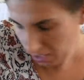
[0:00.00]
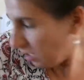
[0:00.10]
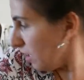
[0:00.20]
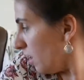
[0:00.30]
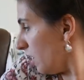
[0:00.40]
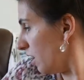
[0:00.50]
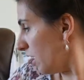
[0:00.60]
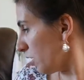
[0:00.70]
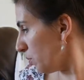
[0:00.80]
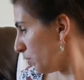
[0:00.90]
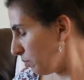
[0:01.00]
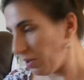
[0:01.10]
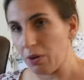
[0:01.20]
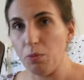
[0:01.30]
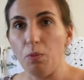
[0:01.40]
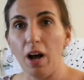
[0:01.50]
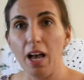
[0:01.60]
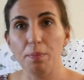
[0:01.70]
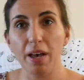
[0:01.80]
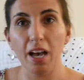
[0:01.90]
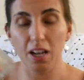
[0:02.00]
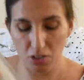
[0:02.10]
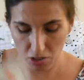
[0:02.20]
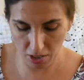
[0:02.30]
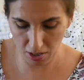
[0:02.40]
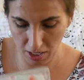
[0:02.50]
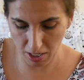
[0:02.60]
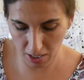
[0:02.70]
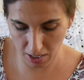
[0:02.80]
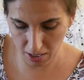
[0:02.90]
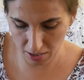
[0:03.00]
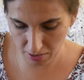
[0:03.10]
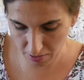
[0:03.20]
I could put my Y pouch in there.